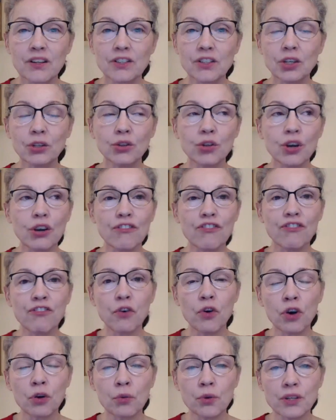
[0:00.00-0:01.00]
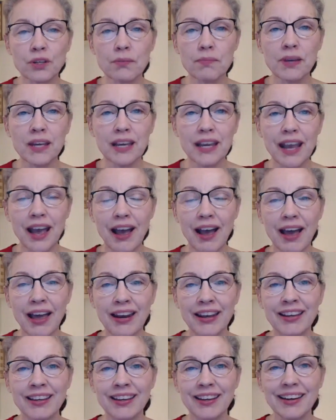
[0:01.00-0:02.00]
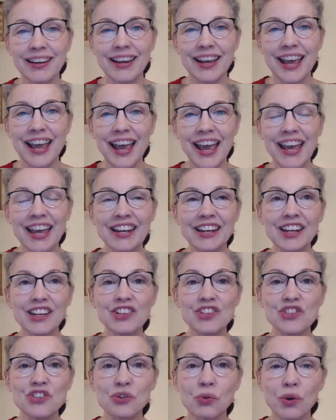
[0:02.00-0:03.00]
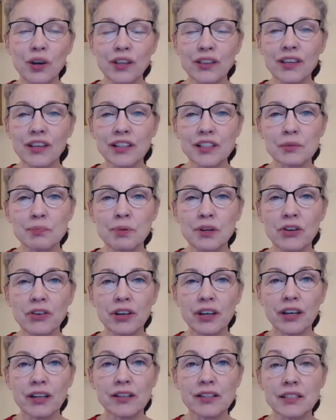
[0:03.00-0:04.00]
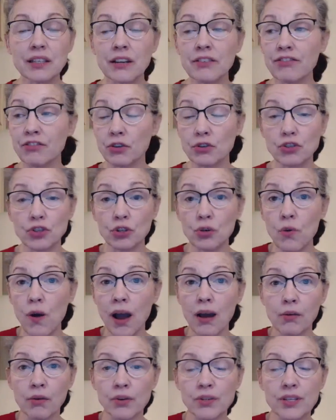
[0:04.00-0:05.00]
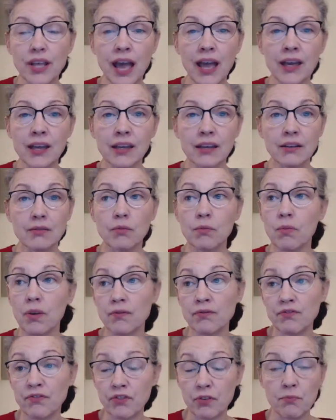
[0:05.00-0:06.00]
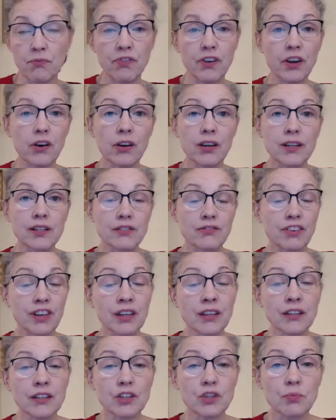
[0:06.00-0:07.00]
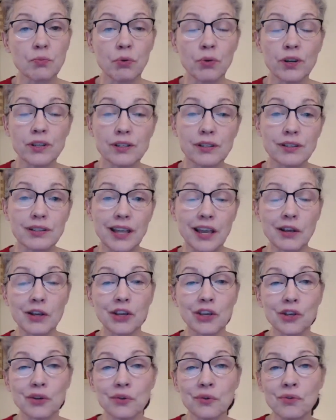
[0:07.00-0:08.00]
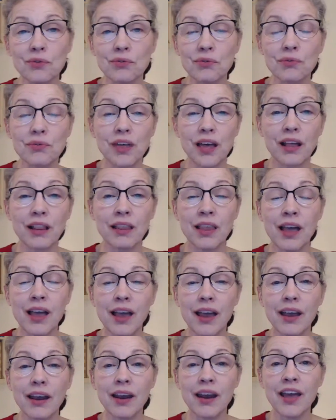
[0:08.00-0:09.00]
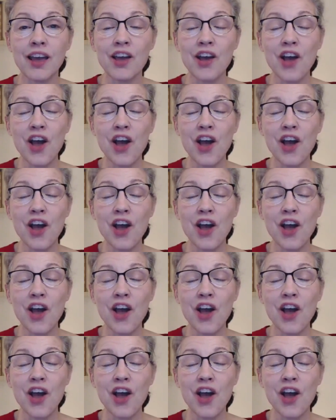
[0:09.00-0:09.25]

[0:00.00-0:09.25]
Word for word: to look forward to being on it and enjoying the experience? And for two hours, I had from various vantage points as I queued through that line,